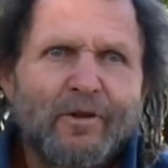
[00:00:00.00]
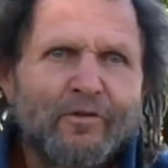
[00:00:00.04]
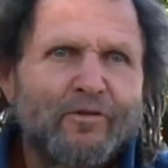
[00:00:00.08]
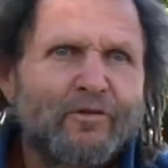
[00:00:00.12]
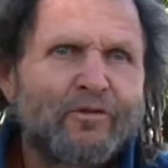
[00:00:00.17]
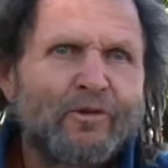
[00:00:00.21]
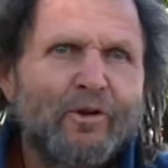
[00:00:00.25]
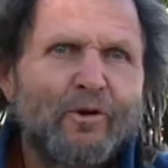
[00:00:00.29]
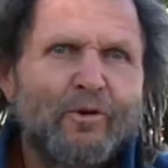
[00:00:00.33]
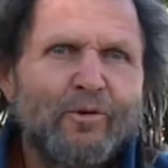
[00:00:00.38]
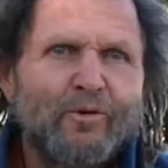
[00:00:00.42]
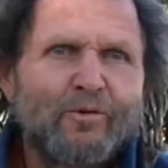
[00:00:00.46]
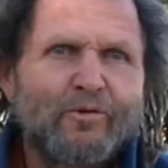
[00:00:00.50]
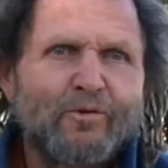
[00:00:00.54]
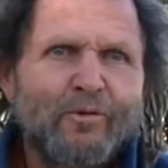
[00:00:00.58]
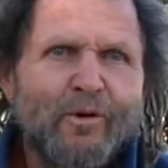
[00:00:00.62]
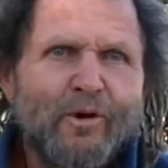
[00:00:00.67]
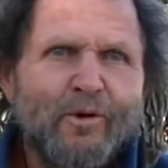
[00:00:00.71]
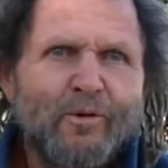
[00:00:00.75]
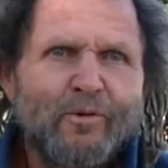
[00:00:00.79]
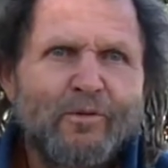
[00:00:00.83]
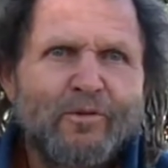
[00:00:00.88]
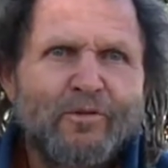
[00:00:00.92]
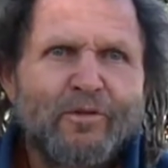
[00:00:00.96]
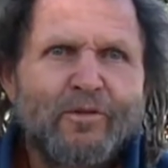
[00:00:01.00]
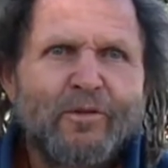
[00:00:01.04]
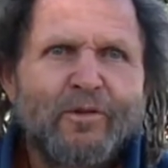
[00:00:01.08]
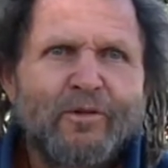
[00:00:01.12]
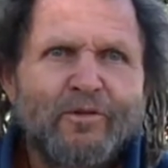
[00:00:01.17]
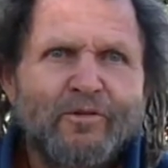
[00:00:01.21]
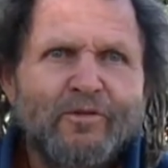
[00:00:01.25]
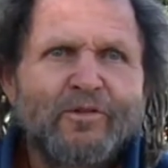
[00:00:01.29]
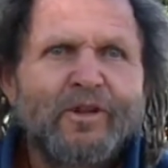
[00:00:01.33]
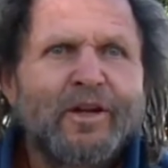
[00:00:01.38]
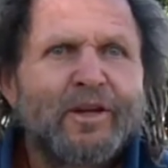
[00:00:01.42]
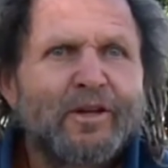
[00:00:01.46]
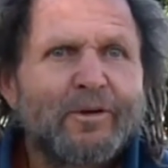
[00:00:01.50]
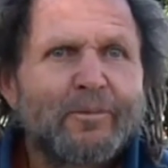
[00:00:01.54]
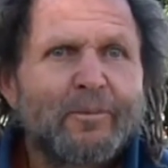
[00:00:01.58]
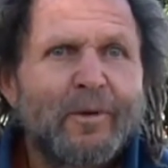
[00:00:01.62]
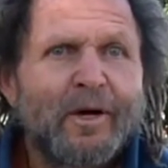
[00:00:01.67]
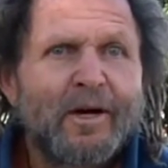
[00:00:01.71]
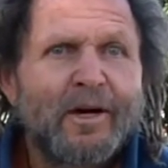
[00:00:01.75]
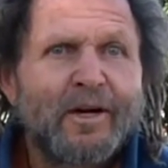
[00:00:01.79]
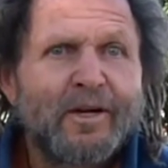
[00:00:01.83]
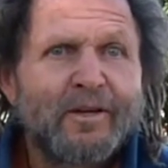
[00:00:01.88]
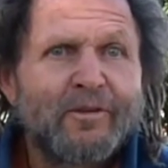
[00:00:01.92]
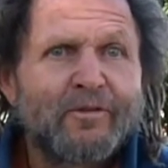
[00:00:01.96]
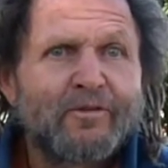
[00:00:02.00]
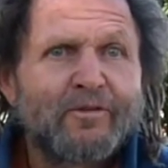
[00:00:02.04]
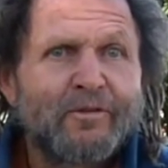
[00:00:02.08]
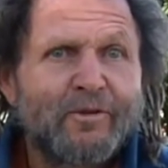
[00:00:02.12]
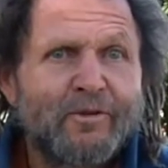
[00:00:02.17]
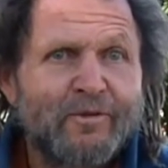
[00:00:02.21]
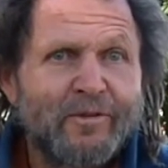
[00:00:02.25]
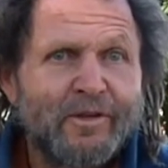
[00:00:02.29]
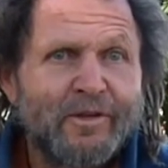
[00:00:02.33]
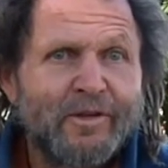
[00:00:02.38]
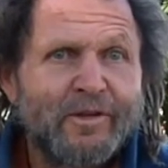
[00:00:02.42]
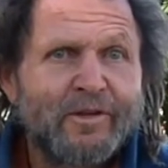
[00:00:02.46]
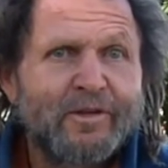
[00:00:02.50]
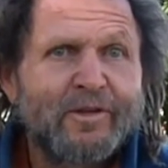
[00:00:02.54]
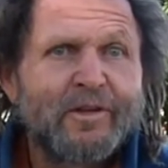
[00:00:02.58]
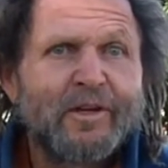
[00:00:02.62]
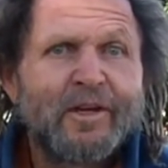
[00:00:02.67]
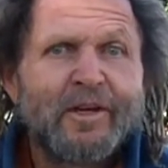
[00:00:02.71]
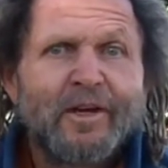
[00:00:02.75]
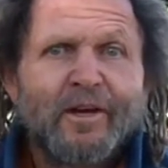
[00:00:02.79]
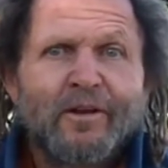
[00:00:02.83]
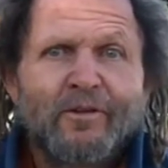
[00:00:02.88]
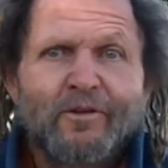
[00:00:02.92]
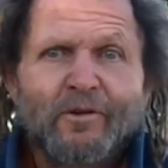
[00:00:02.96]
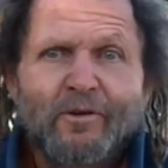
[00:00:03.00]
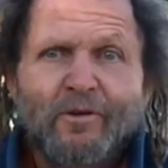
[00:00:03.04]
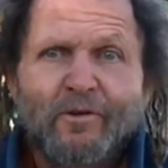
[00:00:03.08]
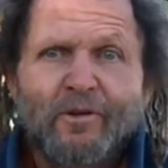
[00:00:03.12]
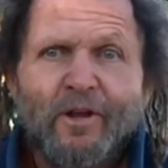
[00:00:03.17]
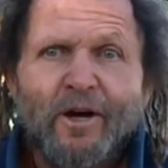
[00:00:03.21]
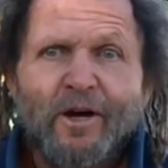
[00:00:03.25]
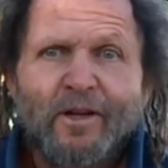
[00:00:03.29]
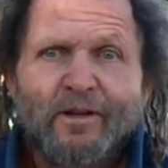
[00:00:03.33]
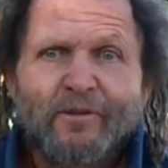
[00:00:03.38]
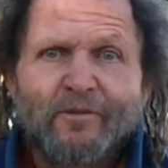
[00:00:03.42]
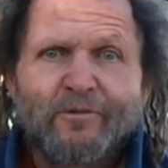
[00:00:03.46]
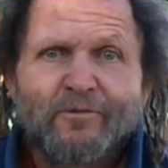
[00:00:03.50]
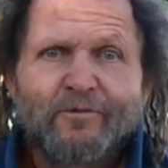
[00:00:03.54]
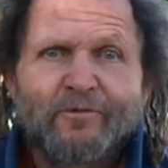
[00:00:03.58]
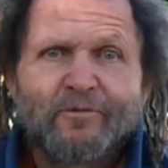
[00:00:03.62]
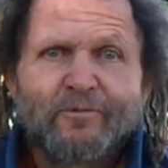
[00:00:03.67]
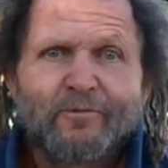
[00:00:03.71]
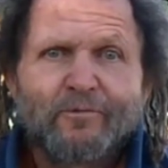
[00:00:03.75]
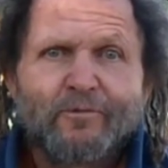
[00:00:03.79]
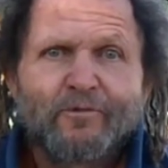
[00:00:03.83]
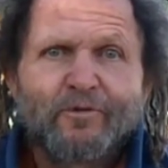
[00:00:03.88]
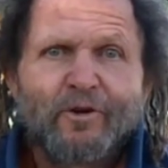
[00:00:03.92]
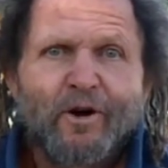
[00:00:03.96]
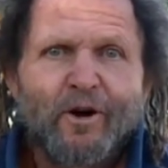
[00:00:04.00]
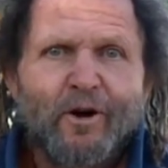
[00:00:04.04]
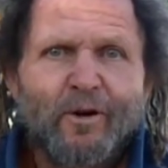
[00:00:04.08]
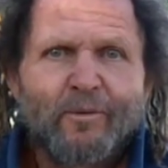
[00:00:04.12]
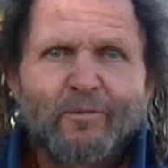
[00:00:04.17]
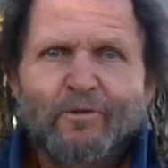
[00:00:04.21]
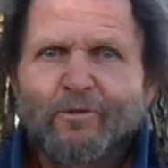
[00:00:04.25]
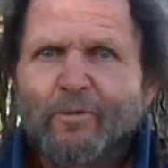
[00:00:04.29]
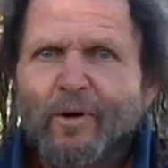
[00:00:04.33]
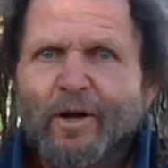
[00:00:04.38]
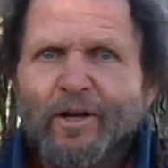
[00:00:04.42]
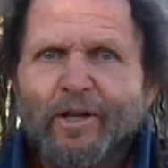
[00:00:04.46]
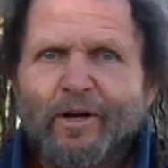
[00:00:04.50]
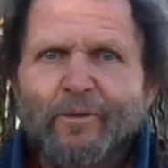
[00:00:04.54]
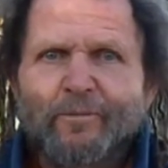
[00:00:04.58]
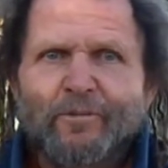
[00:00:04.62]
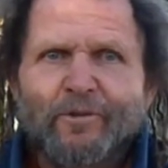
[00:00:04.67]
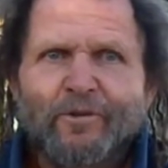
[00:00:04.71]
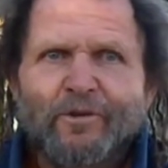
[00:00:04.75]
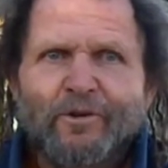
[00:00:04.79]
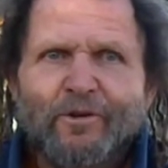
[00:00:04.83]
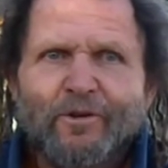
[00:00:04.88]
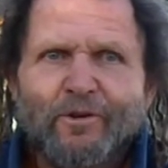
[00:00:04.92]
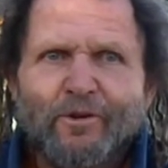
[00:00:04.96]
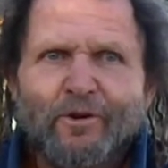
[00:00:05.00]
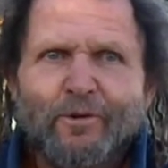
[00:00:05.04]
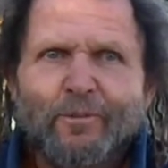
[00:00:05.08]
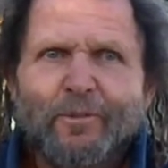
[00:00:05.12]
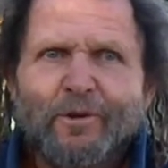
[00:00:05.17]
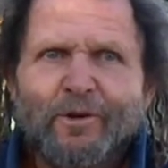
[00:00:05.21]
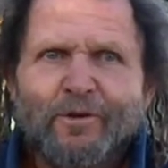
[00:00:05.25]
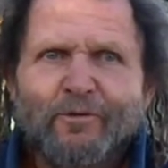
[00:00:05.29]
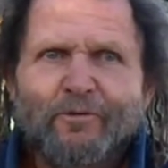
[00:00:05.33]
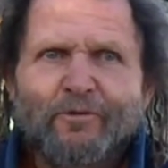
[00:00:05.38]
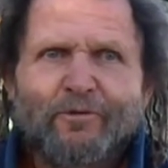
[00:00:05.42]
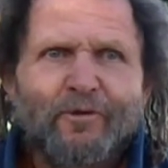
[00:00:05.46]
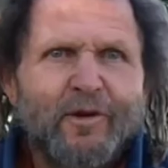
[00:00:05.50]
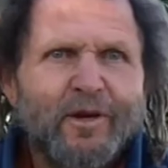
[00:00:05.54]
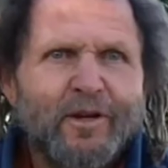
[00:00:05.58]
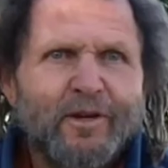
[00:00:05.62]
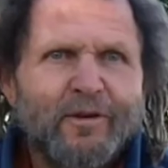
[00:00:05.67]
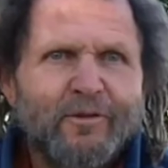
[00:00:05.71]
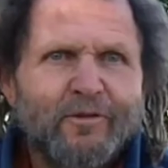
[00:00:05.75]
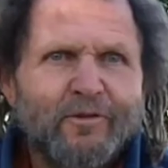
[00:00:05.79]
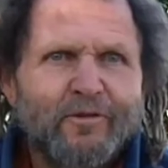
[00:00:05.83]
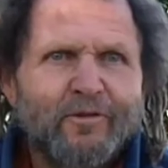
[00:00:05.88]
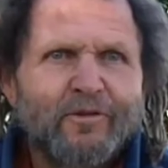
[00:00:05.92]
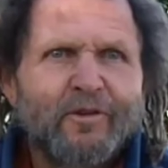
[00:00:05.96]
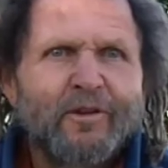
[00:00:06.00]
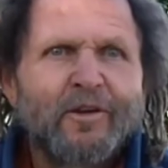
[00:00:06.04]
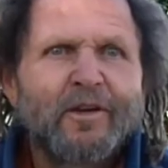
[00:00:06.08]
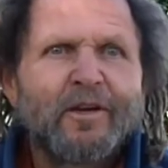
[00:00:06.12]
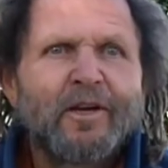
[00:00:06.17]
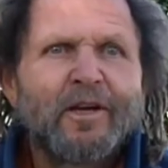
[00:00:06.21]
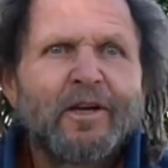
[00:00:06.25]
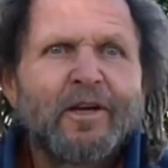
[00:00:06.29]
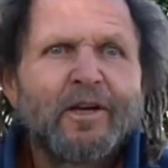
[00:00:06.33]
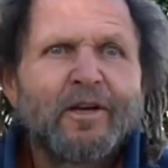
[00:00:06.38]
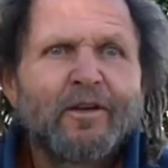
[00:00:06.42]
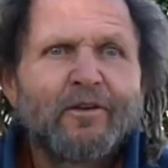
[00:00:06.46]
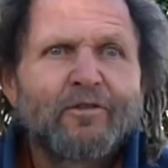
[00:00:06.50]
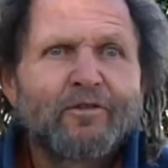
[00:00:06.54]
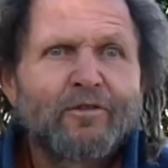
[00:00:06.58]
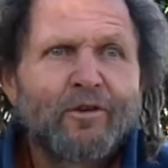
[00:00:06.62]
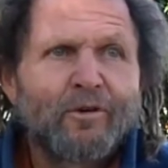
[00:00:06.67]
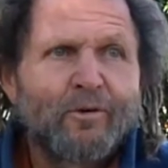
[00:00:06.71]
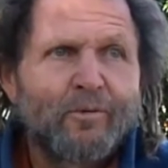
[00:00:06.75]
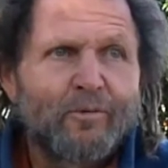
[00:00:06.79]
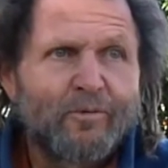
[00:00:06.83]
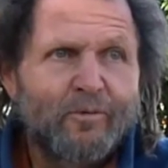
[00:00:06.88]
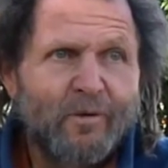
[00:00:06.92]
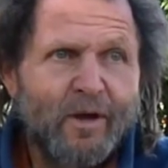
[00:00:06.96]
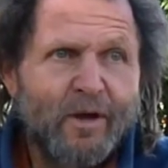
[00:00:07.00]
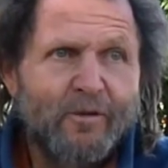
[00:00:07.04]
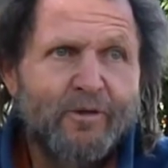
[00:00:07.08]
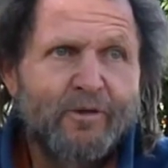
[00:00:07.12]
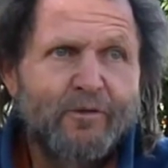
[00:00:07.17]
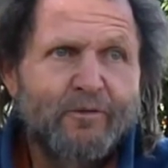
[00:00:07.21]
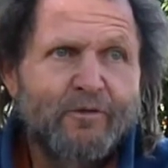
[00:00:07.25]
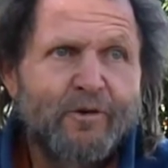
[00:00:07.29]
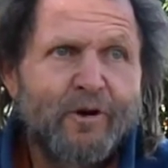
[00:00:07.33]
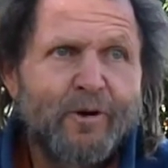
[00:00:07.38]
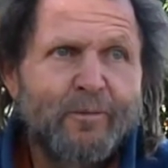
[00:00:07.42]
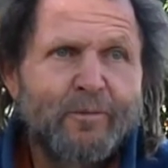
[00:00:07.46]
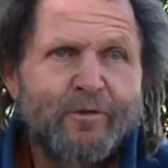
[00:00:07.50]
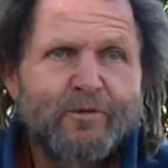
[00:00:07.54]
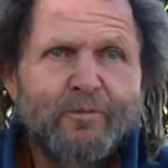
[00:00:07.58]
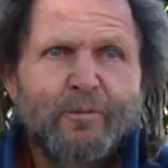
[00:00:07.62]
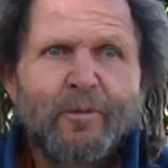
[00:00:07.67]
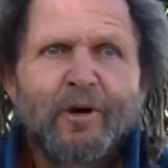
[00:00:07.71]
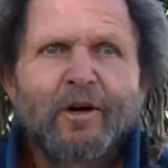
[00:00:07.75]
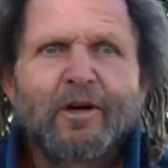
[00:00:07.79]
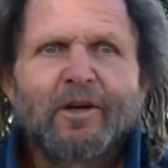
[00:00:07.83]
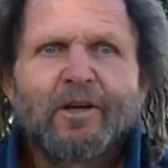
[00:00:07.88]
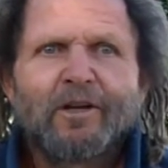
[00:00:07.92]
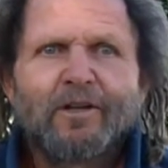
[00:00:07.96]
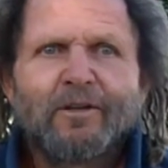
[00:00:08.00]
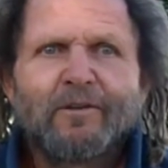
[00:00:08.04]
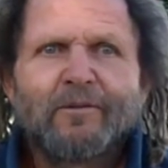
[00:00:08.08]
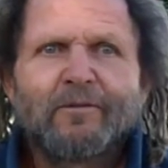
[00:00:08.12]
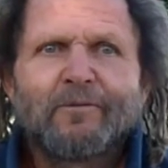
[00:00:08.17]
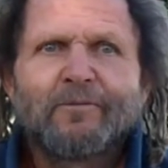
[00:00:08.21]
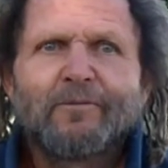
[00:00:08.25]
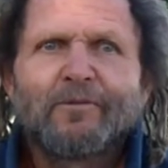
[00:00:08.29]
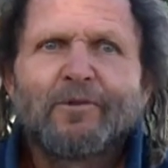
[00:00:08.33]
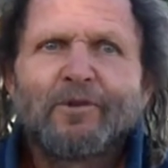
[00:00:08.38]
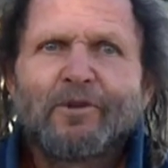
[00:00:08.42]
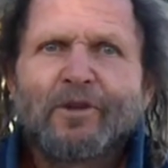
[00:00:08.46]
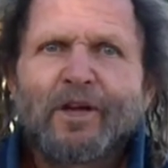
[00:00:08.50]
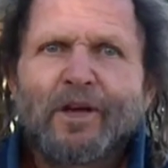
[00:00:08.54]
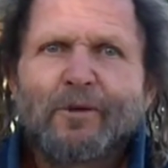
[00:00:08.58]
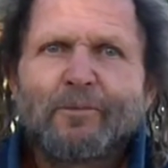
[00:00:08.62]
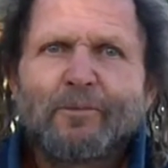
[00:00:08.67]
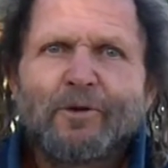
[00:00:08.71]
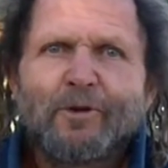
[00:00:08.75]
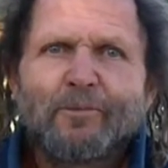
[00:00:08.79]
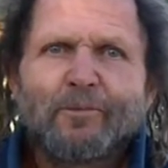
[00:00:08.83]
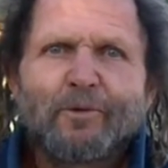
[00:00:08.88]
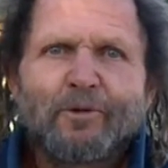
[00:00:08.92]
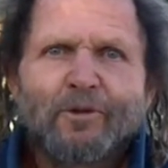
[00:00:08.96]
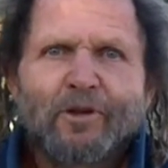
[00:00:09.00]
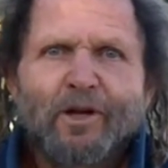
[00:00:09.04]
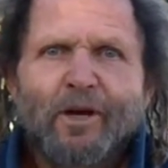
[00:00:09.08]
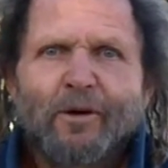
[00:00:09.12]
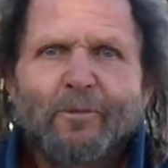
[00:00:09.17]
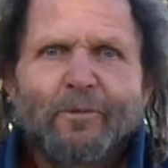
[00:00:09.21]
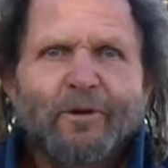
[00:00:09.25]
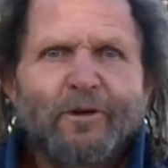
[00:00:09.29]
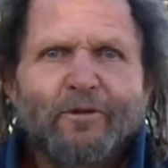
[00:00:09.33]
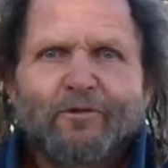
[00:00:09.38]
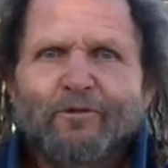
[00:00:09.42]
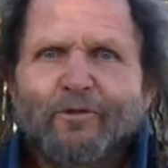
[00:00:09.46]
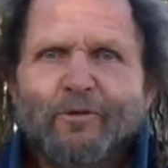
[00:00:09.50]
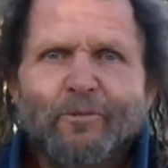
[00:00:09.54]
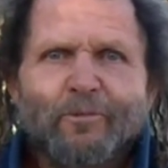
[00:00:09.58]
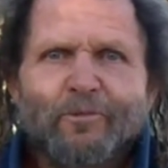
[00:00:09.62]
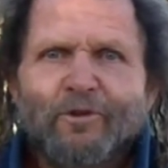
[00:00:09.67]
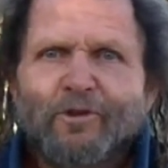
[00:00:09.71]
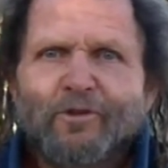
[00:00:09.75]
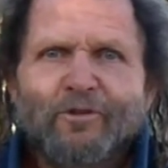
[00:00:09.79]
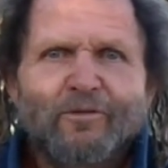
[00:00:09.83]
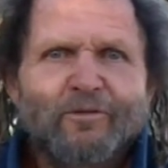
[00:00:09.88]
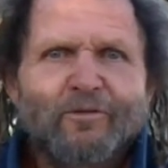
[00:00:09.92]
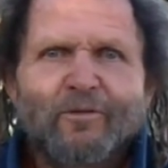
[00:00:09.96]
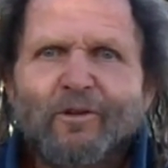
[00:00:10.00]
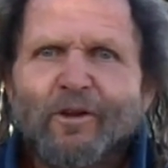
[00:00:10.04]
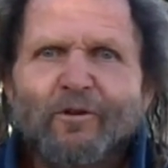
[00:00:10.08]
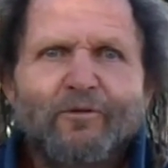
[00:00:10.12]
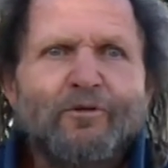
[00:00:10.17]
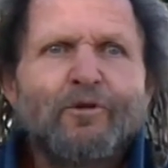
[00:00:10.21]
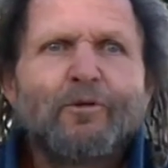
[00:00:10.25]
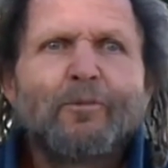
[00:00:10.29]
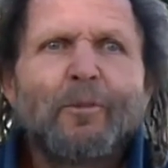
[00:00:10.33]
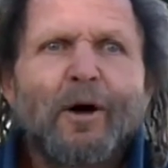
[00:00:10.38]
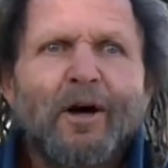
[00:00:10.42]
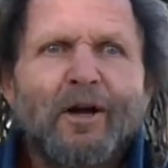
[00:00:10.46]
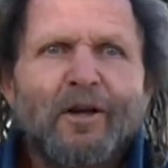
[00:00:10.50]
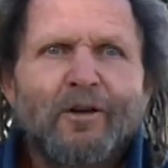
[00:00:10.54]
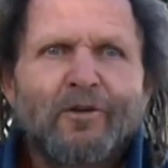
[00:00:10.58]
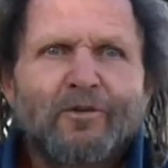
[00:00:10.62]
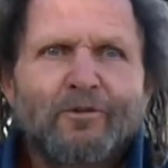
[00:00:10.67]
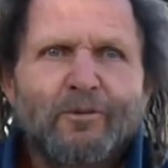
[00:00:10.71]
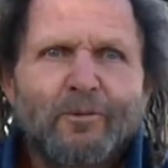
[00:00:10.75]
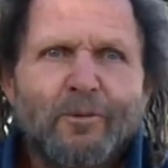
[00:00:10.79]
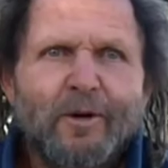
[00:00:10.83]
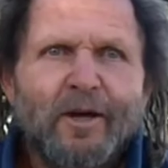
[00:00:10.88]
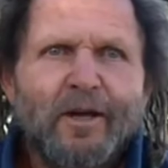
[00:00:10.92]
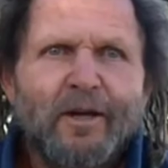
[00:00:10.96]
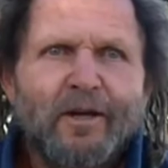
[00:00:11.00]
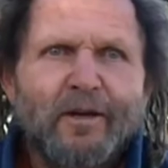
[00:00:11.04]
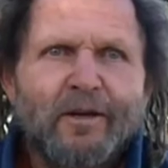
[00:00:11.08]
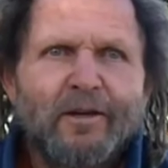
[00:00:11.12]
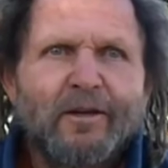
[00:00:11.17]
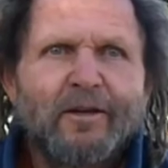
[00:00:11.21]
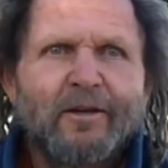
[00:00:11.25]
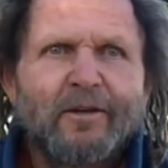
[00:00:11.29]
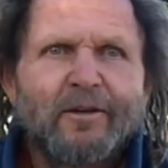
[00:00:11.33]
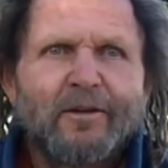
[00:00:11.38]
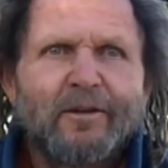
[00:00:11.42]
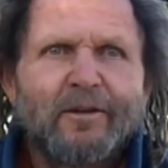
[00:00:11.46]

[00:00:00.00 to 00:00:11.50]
a slow growth state of mind, so that there are a lot of farms right up to the urban fringe. So at the farmers market, you'll get people coming from just a few miles away